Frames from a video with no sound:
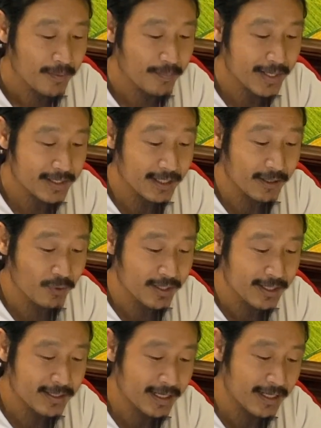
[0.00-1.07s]
Basically, what
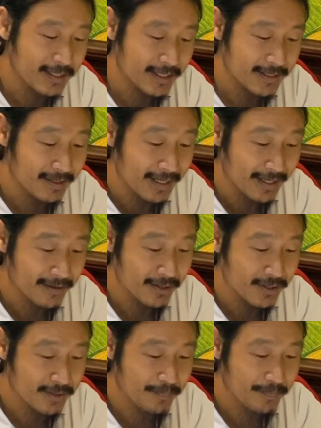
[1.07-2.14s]
they said is like the
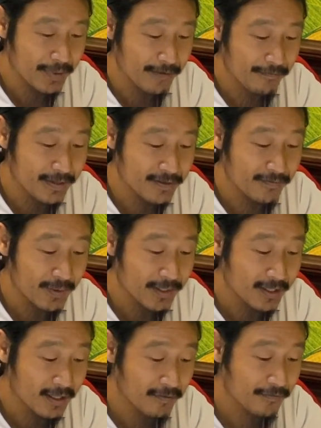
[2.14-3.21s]
beef is very
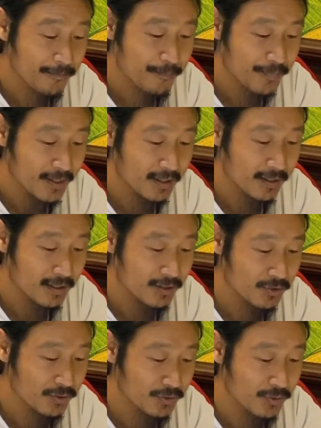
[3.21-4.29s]
tough
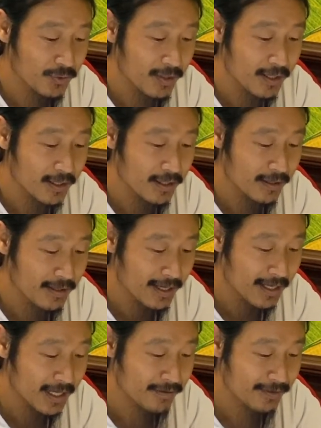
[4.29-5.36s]
to do that
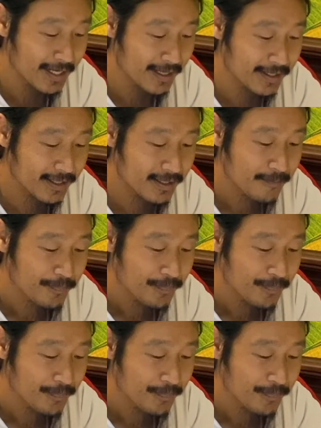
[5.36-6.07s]
kind of technique